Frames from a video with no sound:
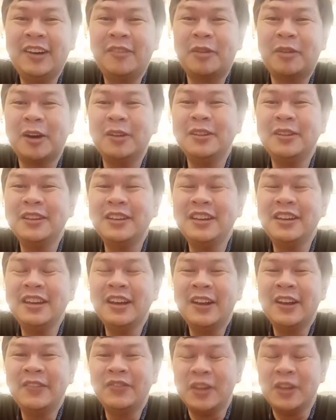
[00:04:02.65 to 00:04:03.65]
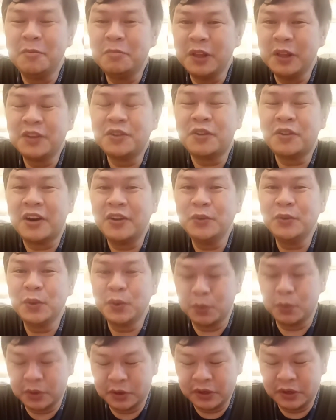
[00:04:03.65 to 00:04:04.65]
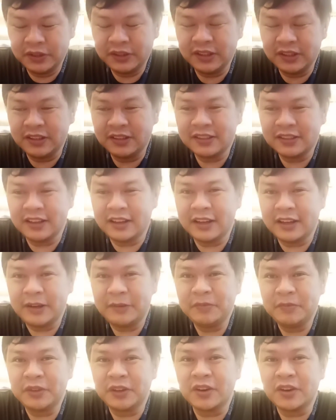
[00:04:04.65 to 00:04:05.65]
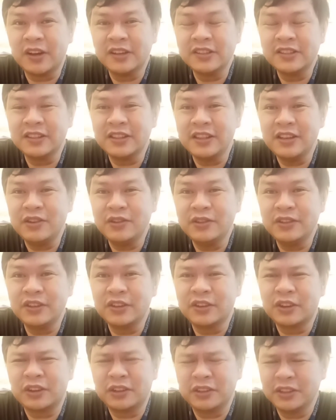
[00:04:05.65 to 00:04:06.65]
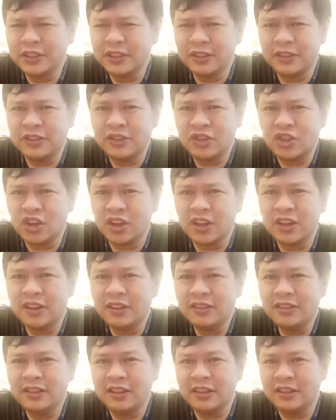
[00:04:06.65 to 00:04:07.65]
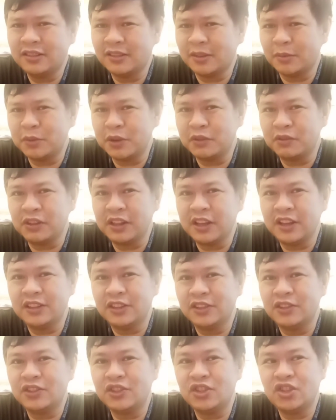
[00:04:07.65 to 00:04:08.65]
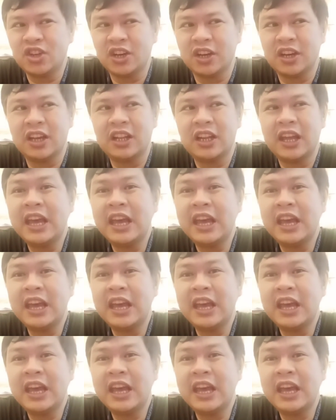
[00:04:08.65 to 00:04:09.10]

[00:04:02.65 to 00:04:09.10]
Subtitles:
Probably they played around with the word since they're constantly using kernels in chicken. It's something related to chicken.